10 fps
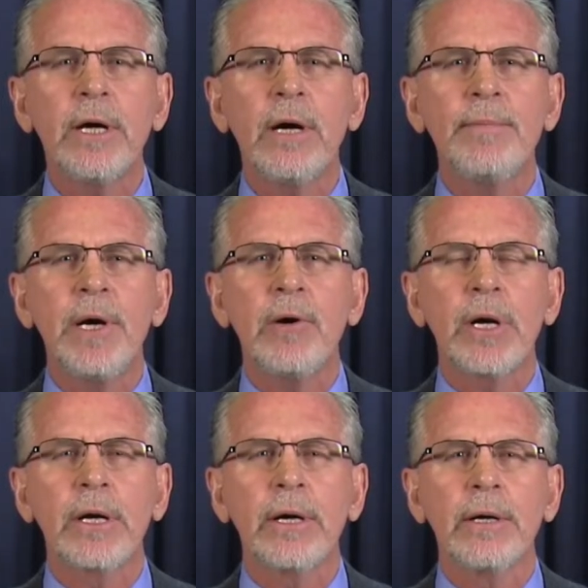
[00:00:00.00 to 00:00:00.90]

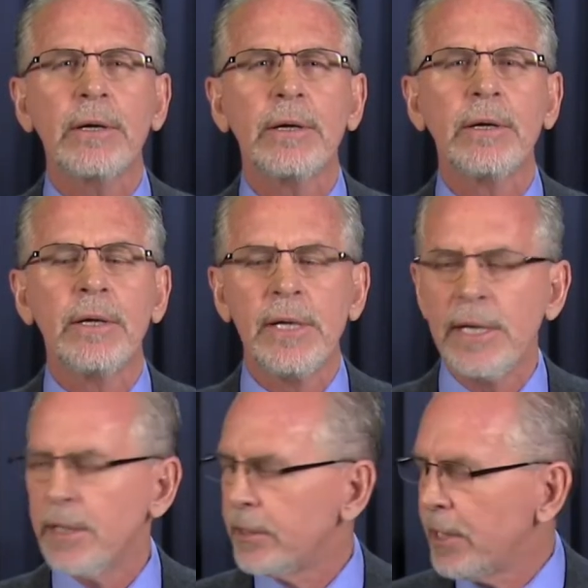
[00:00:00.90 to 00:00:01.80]
America.
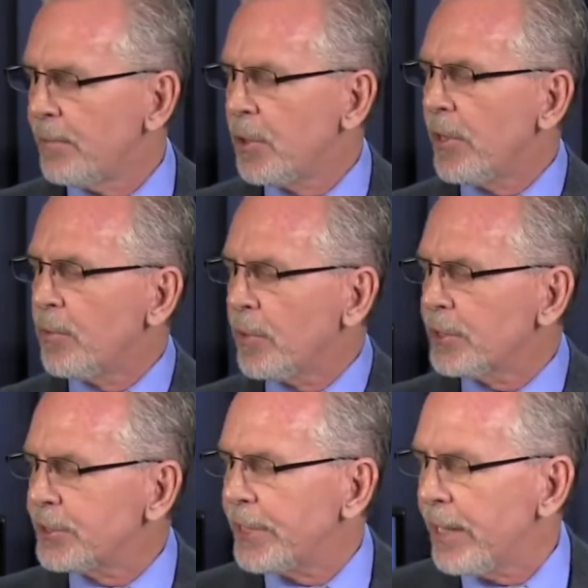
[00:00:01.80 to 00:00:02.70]
W.
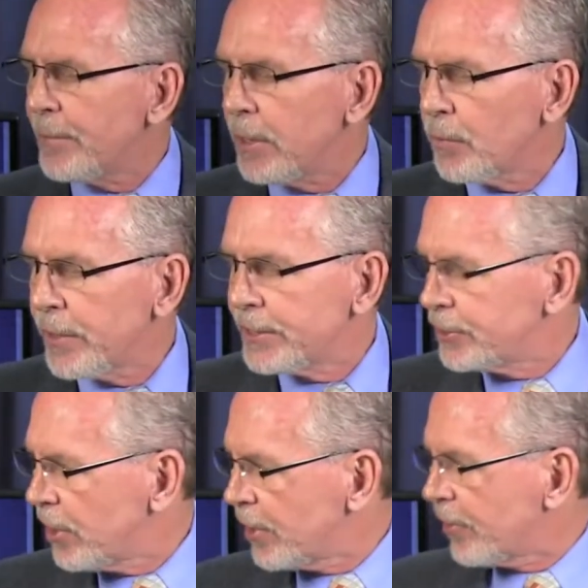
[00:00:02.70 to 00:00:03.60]
Edwards Deming, when his
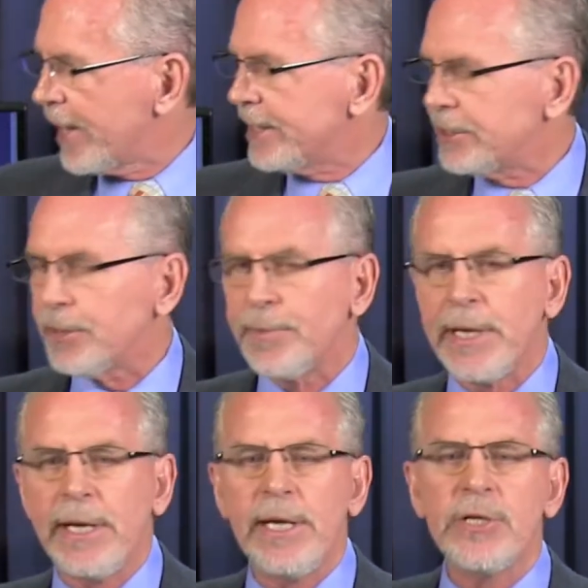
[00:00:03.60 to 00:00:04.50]
daughter asked him at
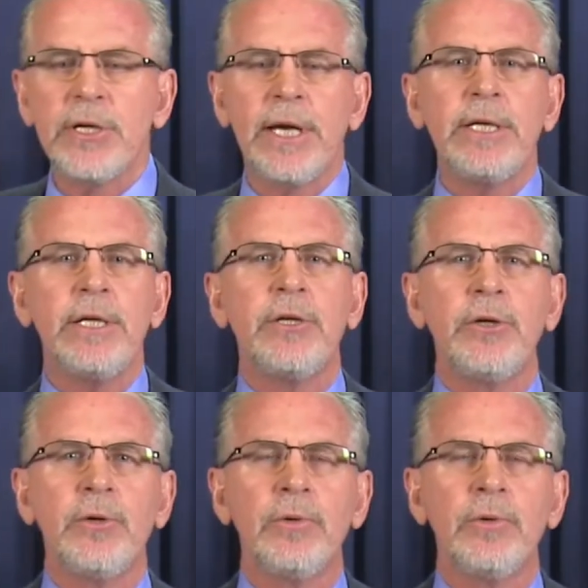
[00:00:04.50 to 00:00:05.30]
age 92,